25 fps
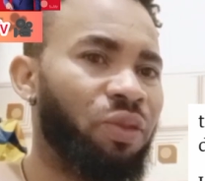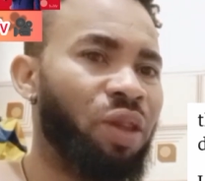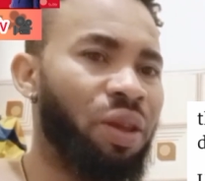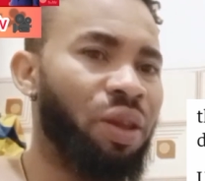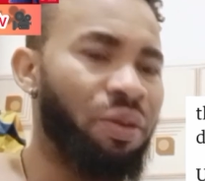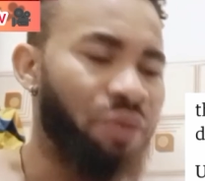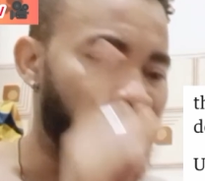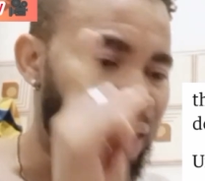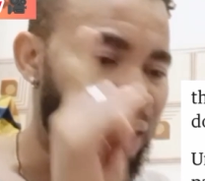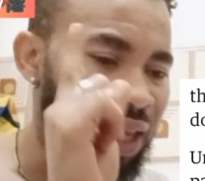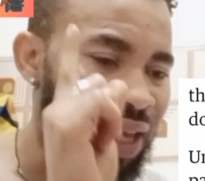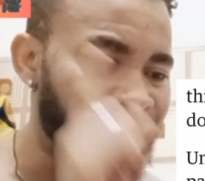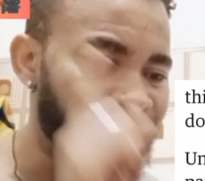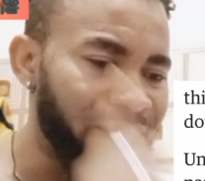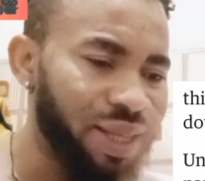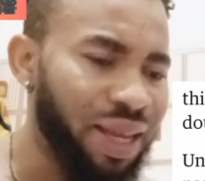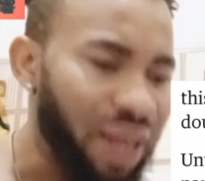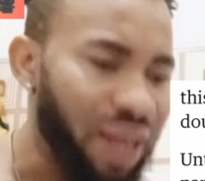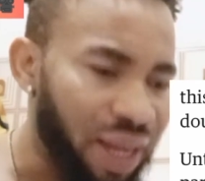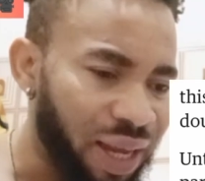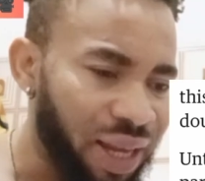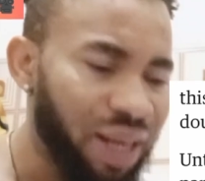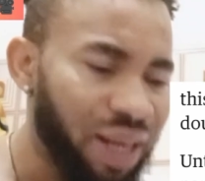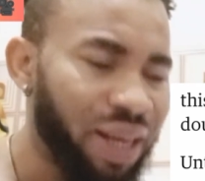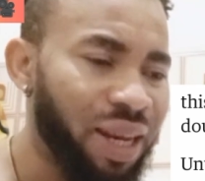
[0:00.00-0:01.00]
If they get
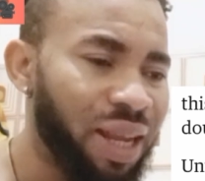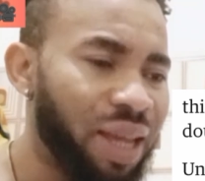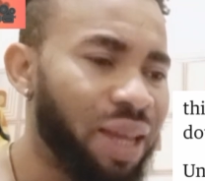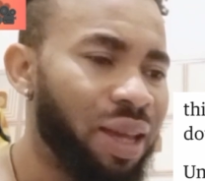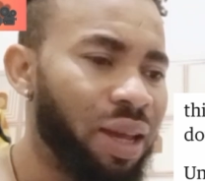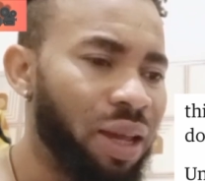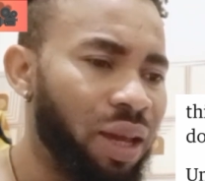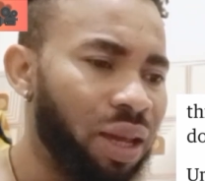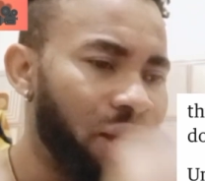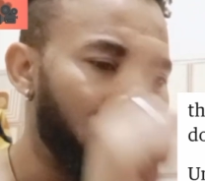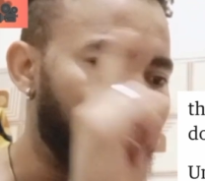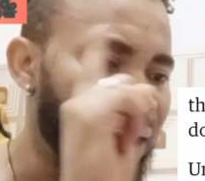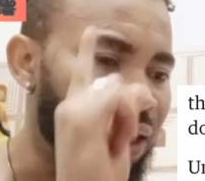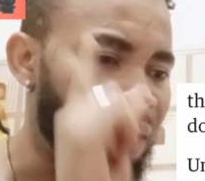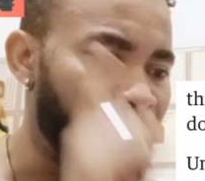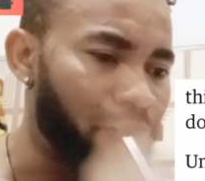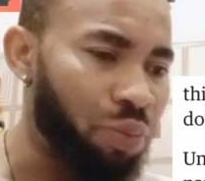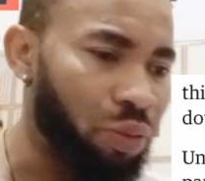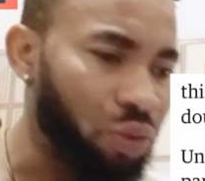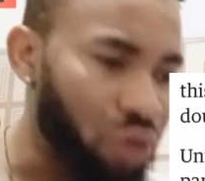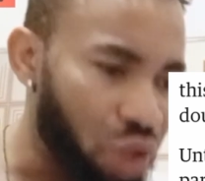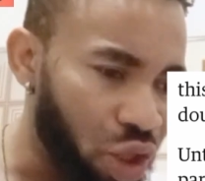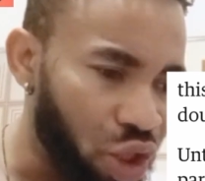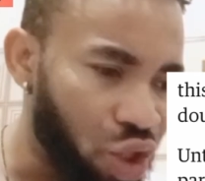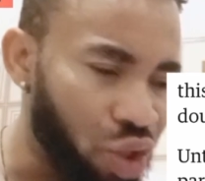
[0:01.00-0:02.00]
a clear
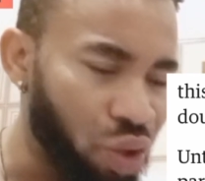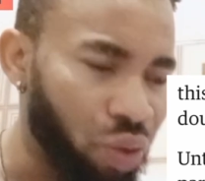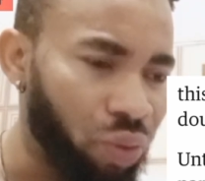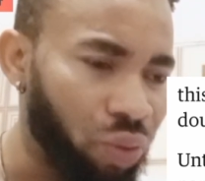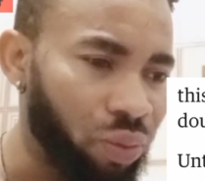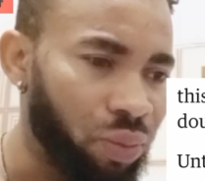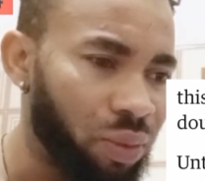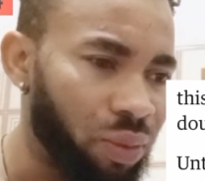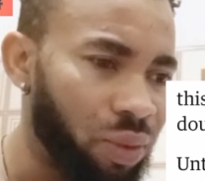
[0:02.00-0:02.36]
deportation,